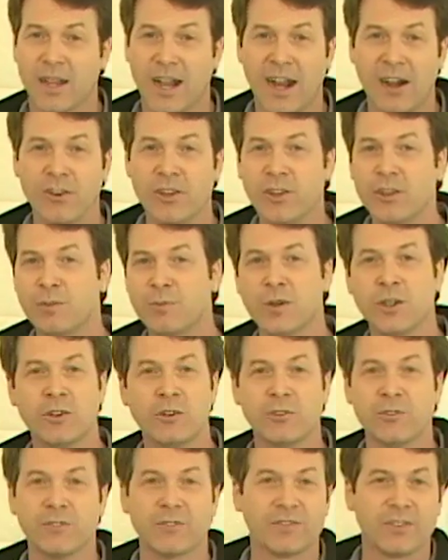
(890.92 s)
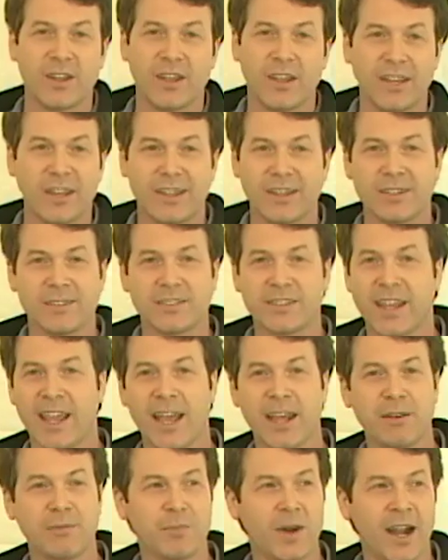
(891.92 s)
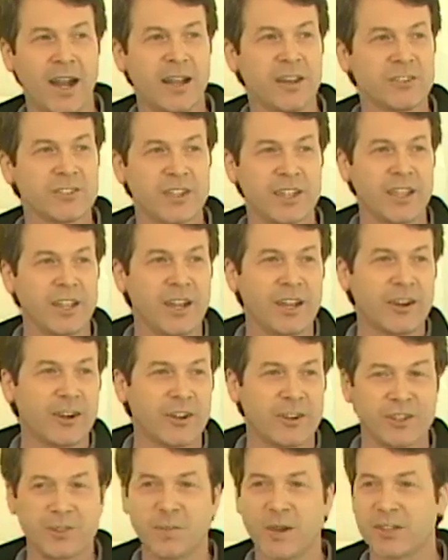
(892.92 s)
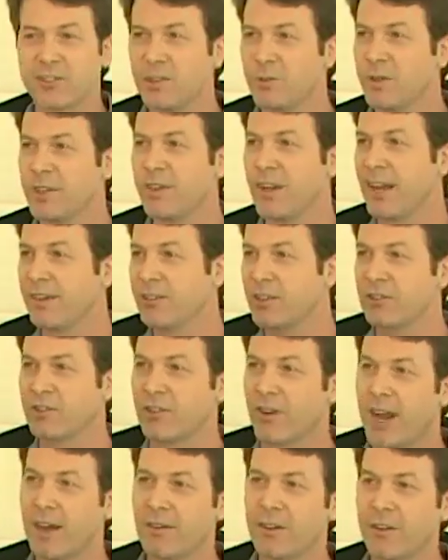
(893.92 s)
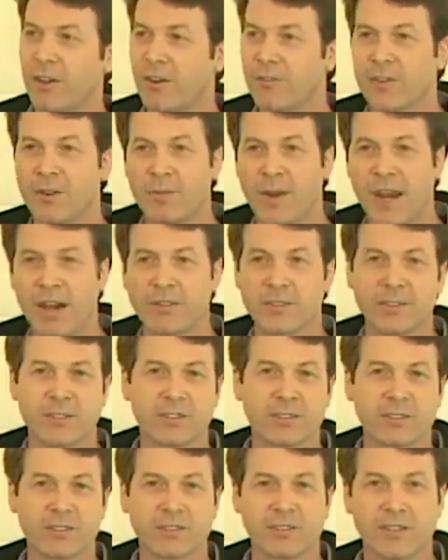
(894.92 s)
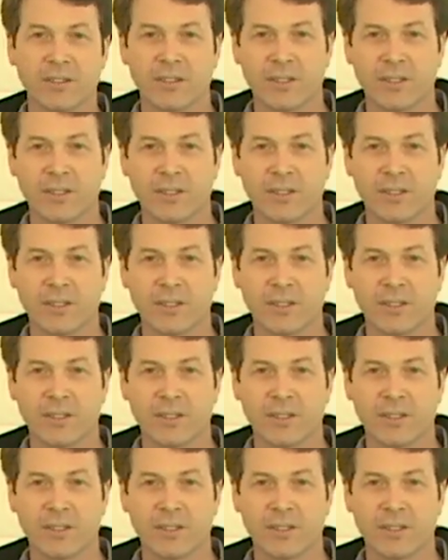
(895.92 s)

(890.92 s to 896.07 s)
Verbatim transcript: How do you move 10 miles a year, especially when you have to travel over mountains?